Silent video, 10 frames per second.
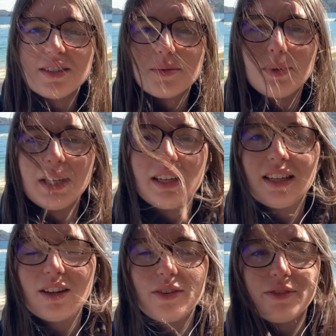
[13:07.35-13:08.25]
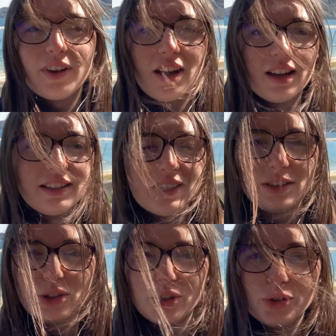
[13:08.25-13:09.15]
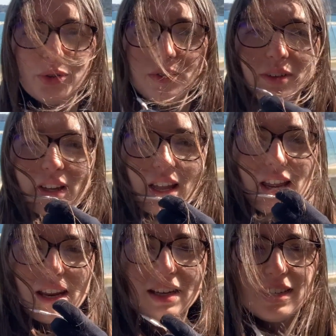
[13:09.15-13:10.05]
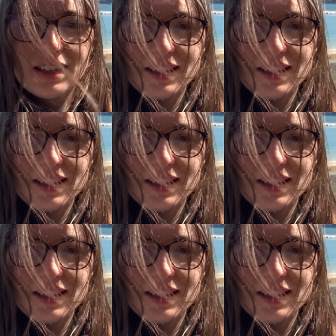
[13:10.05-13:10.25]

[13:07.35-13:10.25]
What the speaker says: It's the beginning of day 2, and